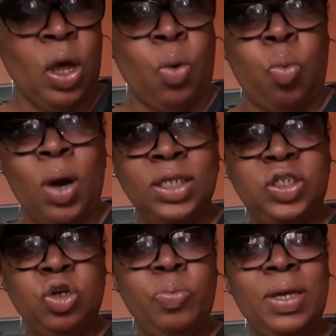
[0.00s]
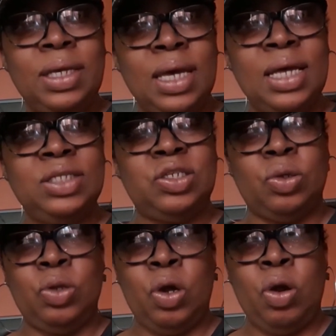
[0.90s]
Once you begin to
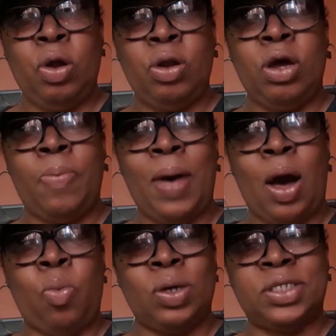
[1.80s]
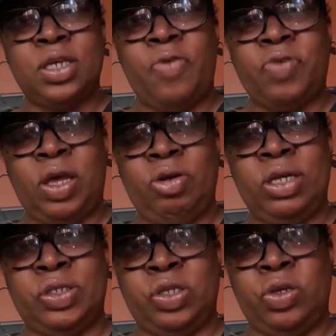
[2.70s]
learn about what self-care
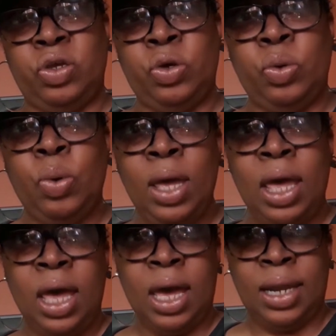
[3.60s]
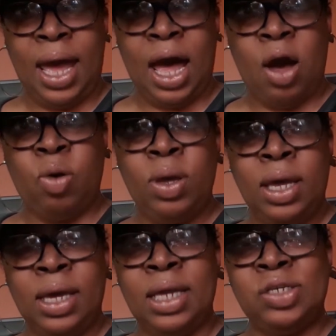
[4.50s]
is to you and how
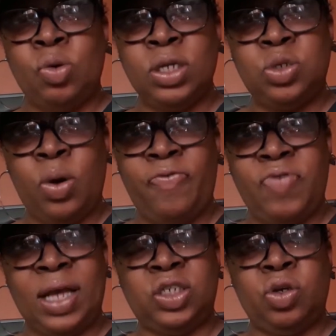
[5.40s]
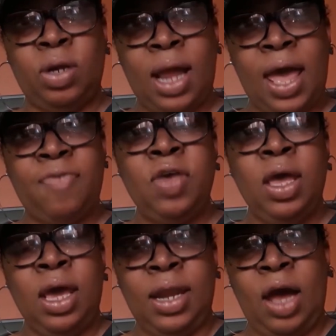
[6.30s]
it's going to affect your life
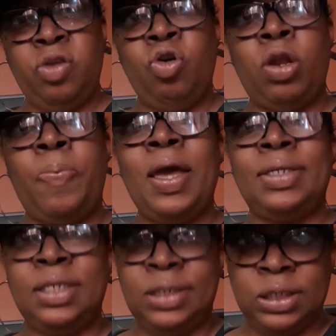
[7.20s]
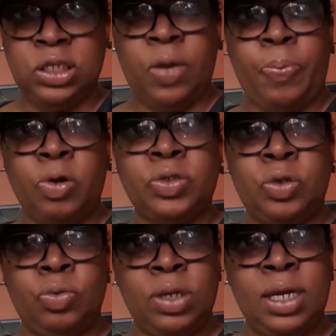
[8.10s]
and how you're going to pay attention to your
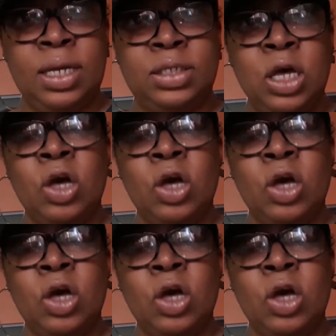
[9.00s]
personal needs,